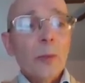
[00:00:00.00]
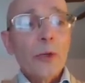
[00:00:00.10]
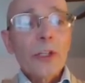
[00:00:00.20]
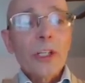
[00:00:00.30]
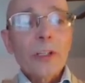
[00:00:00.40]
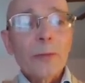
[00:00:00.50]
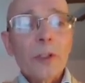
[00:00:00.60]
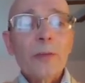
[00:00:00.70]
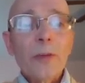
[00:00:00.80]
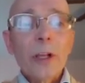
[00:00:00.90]
business
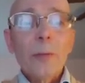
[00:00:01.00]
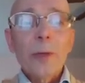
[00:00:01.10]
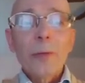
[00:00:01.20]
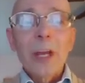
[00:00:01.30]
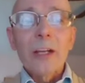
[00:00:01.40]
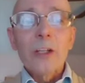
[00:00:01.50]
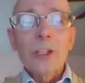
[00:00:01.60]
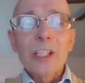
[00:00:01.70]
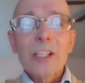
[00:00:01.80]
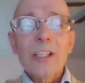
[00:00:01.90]
development
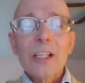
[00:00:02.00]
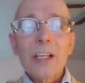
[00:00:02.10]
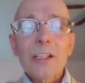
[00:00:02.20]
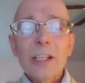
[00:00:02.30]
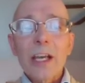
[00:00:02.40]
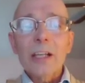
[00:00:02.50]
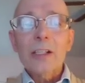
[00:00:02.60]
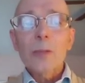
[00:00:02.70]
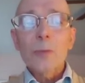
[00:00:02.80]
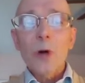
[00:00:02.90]
manager, DCS
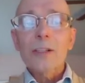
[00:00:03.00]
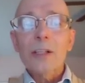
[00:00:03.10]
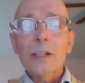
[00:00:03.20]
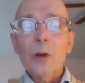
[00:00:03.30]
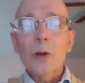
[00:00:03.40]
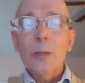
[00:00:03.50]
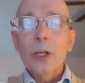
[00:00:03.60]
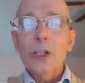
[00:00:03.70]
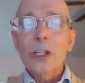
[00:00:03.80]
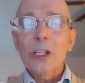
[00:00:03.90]
Next process
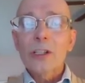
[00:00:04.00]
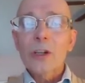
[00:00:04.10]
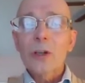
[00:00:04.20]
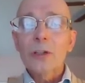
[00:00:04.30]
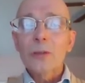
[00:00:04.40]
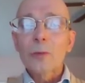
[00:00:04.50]
automation consultant